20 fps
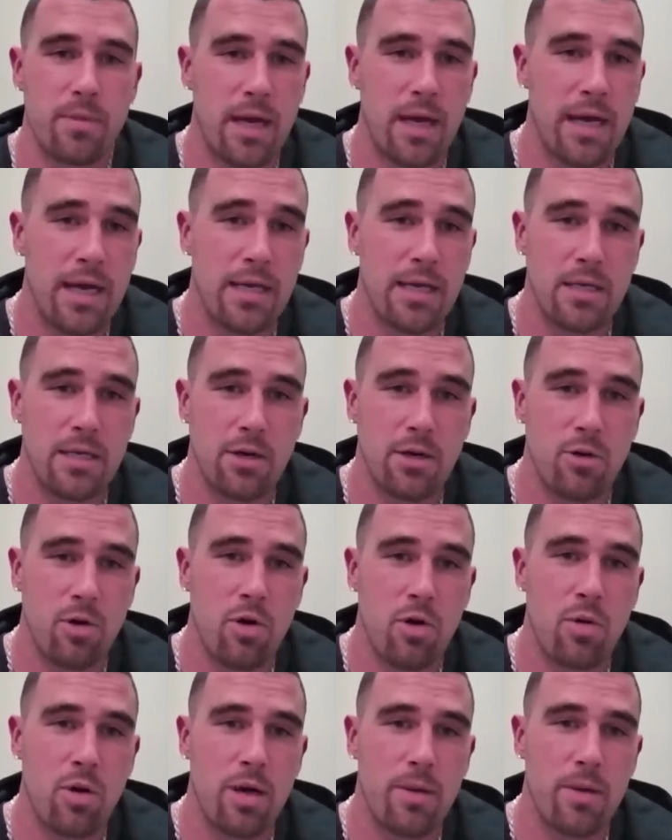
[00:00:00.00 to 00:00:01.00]
I had to
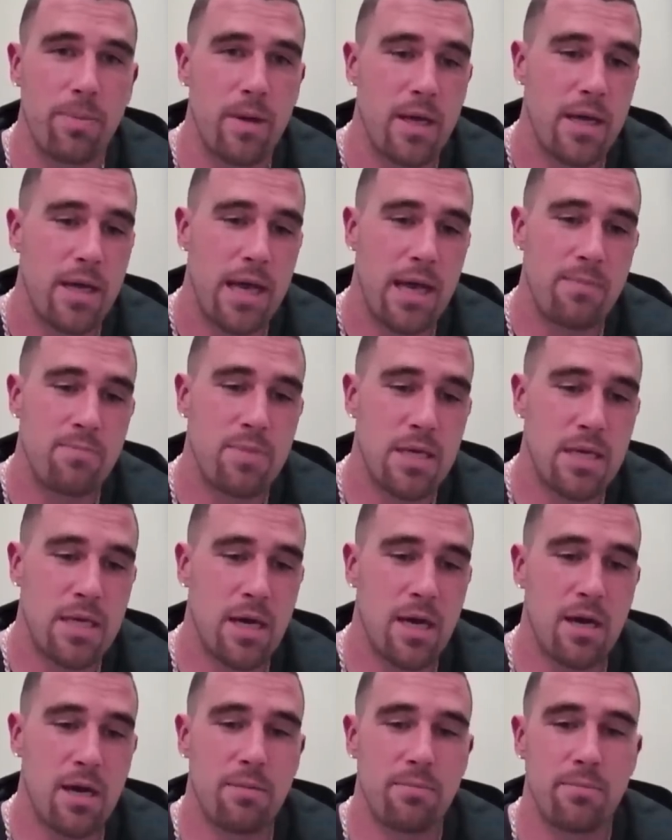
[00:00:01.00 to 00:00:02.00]
grow up and
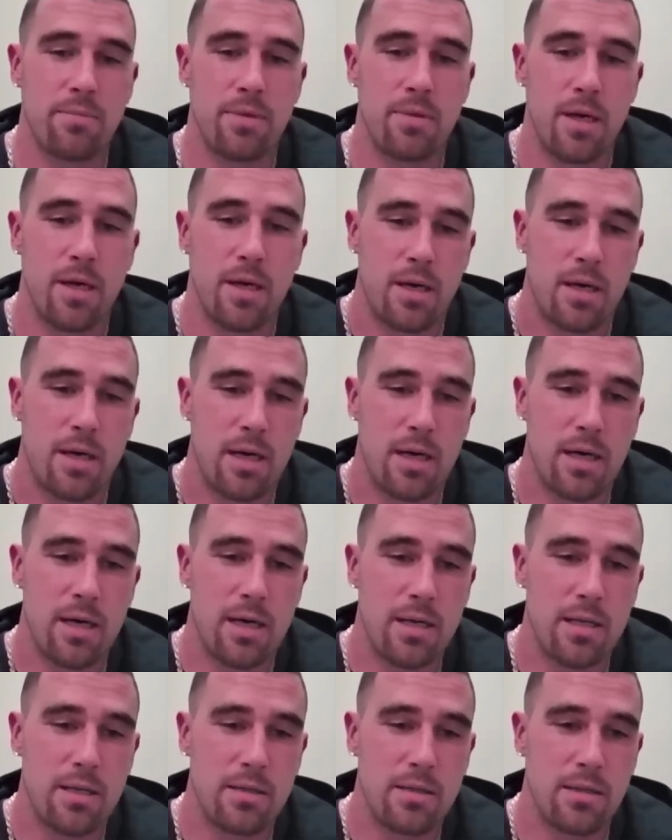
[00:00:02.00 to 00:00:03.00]
become
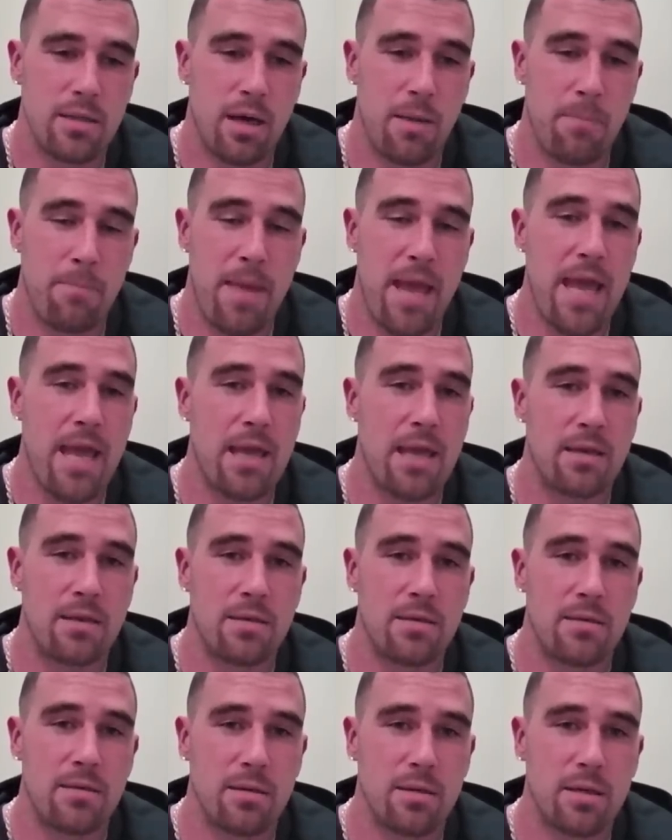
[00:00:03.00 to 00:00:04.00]
uh, a man,
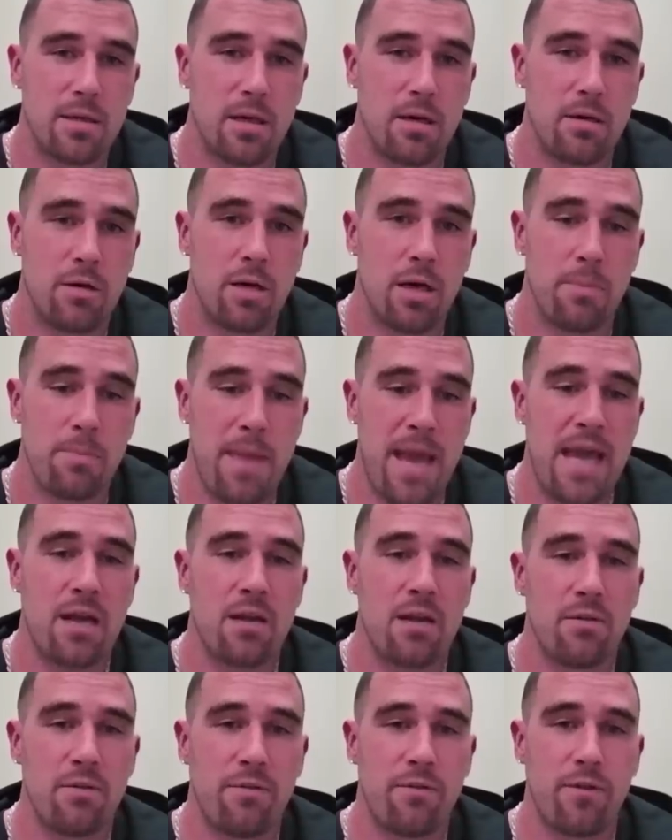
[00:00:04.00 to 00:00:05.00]
a, a, man
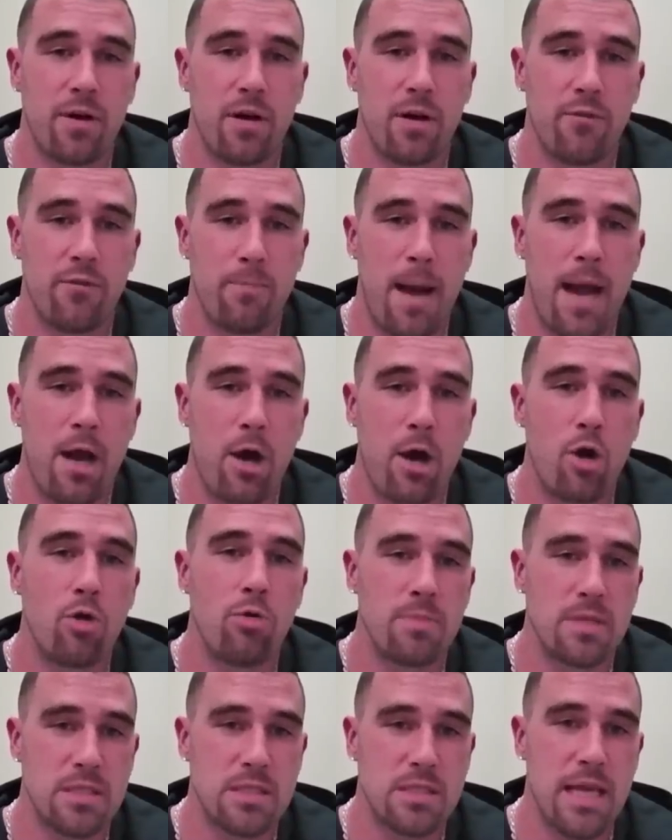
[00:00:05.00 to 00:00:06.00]
of, of my
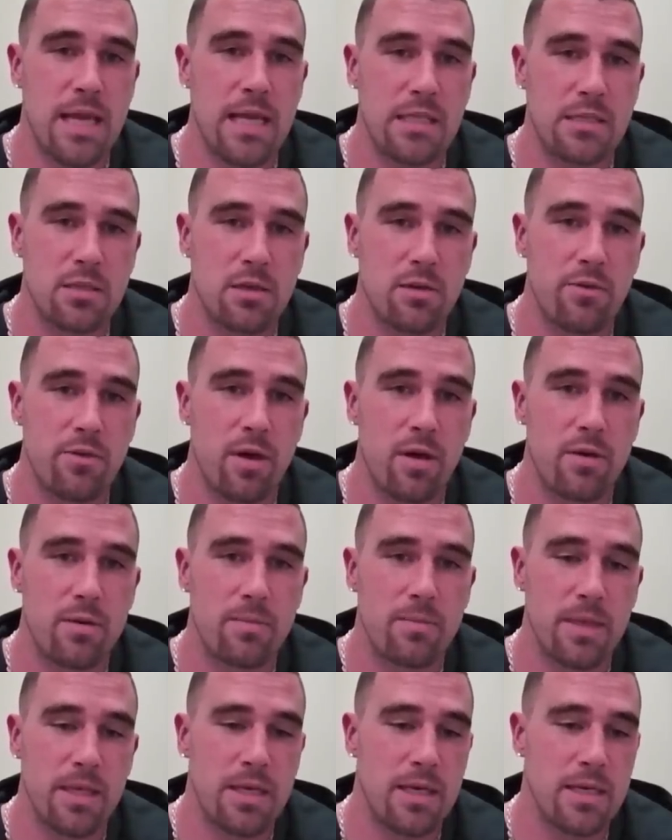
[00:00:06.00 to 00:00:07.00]
own mistakes, uh, uh,
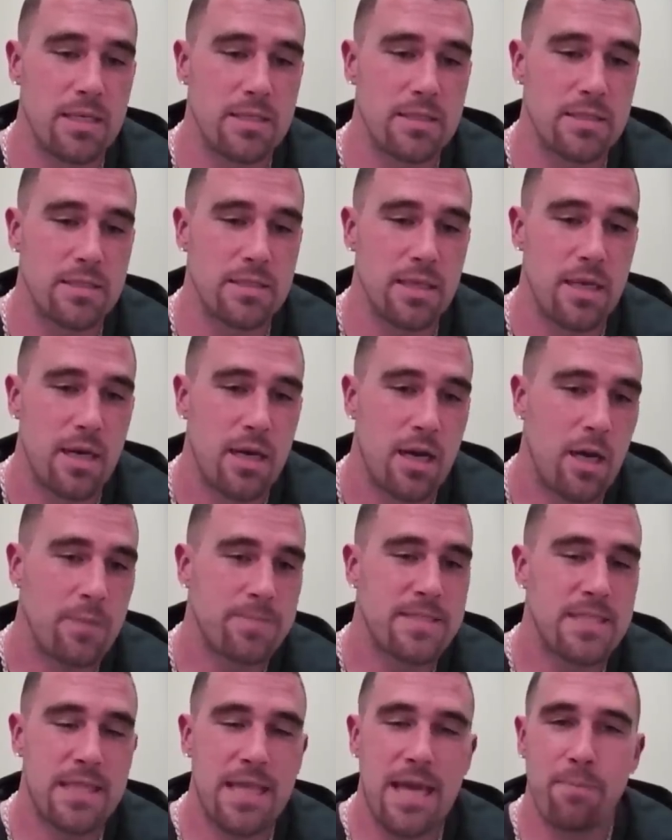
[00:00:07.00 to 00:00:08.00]
because
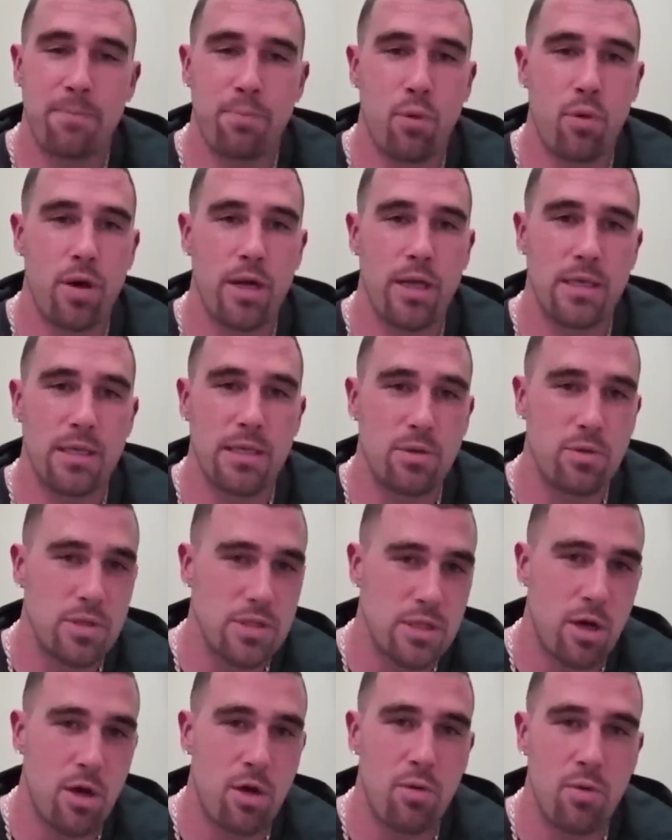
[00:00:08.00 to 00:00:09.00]
up to that point it
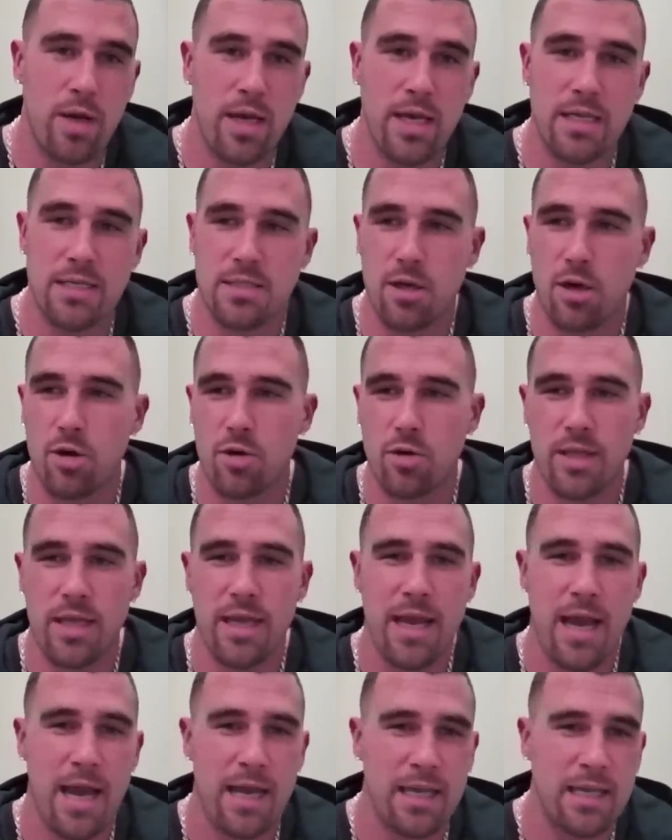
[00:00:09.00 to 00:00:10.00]
was always, oh
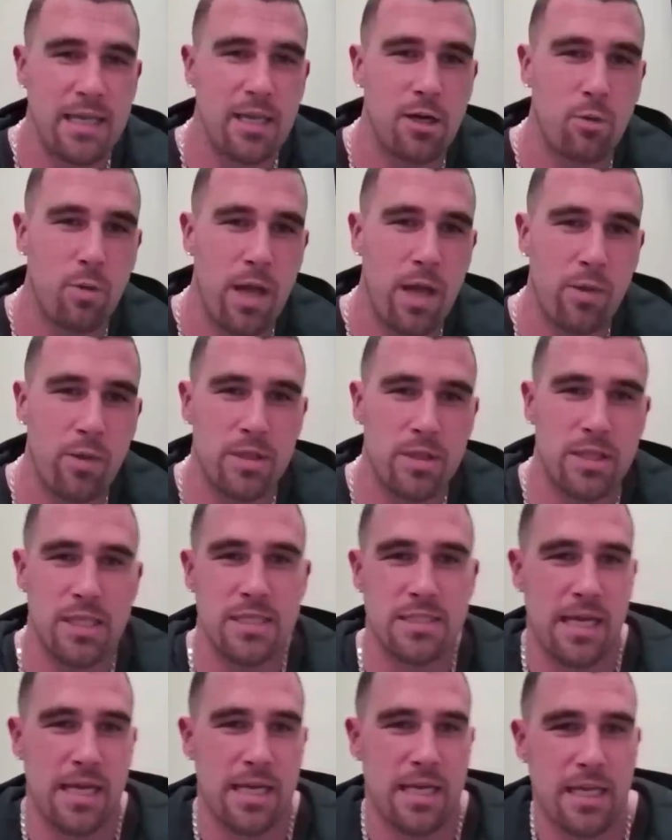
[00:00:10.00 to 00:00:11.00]
yeah, I could get away with
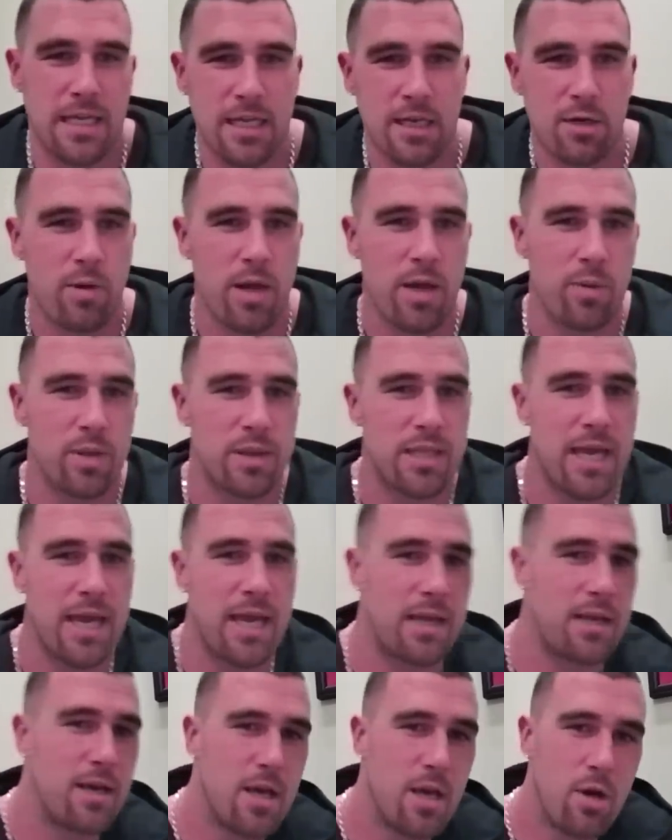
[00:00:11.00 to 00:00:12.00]
this, I could get away with
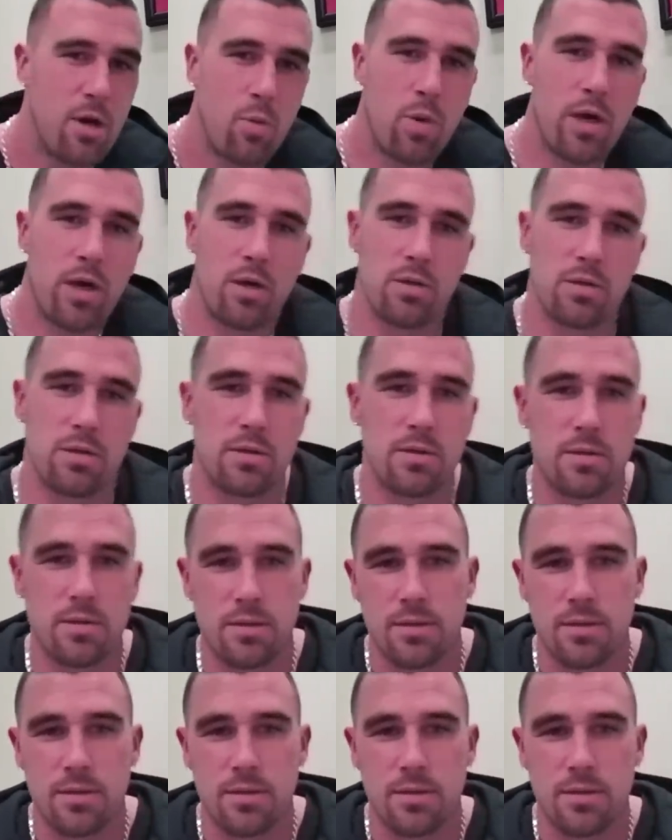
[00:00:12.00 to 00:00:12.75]
that. Well. Mm-hmm.